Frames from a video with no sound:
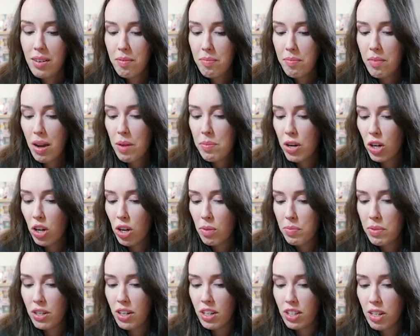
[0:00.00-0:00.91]
maybe I'll
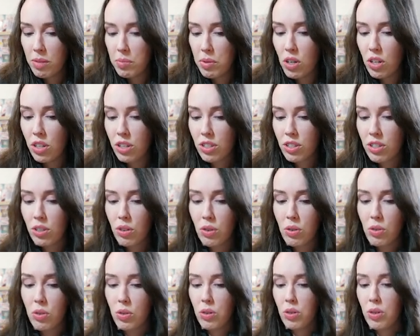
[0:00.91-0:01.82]
open another box
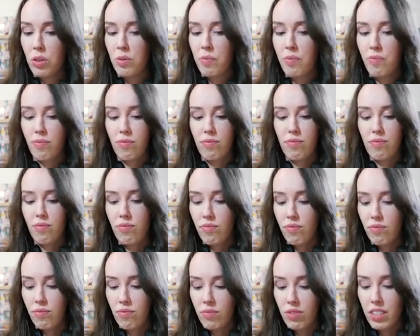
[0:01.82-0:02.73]
or
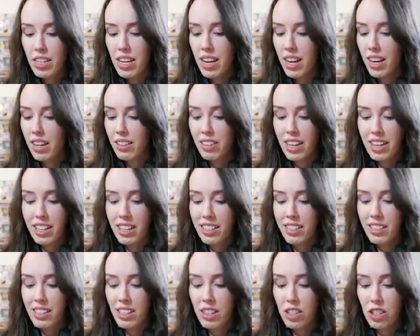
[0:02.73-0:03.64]
yeah, like I
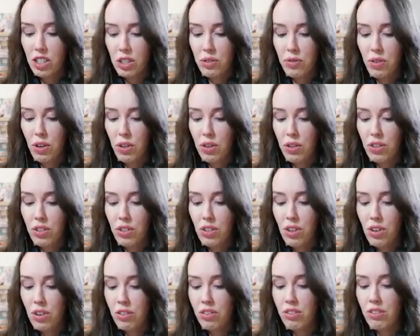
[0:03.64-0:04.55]
said, just focus
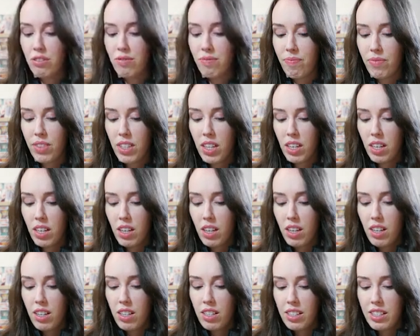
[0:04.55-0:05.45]
on
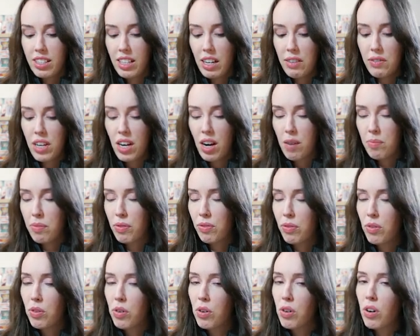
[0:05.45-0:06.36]
saving up
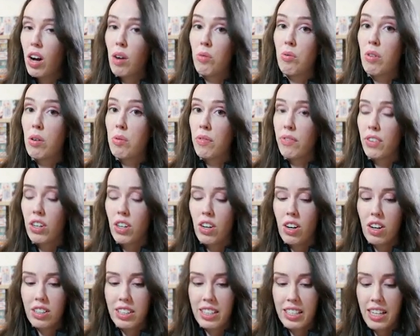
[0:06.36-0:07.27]
for a Realm of the
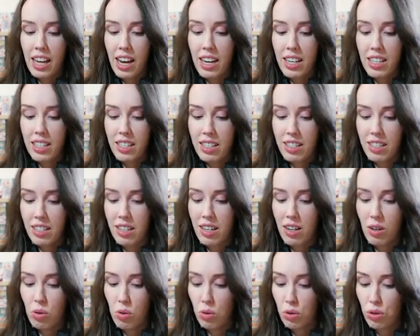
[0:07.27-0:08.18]
Gods case
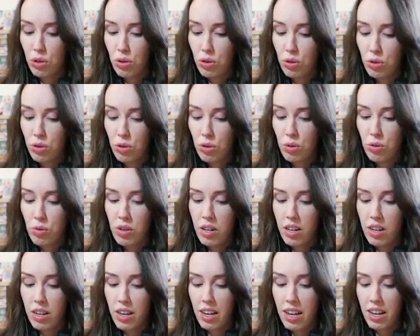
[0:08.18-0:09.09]
or two
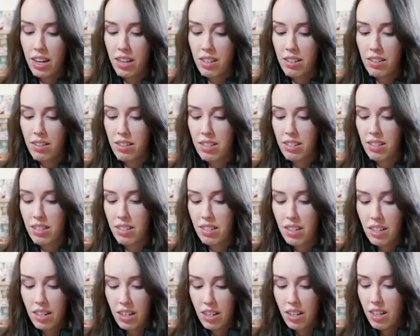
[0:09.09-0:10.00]
and
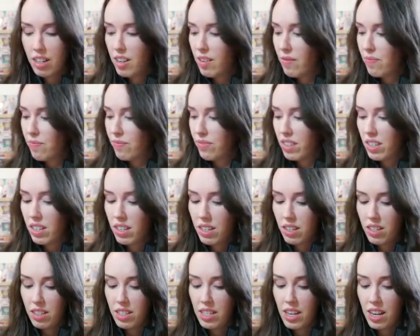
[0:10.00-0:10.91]

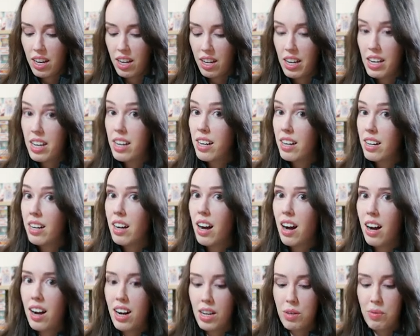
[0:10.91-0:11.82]
yeah, hitting
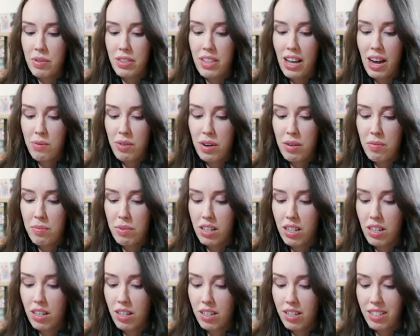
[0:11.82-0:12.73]
hard with that one
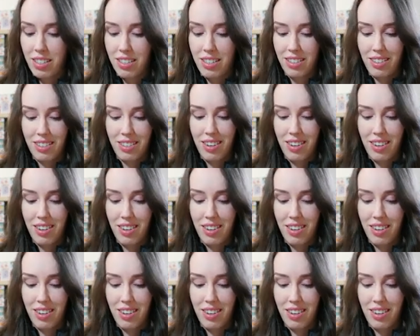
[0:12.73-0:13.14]
because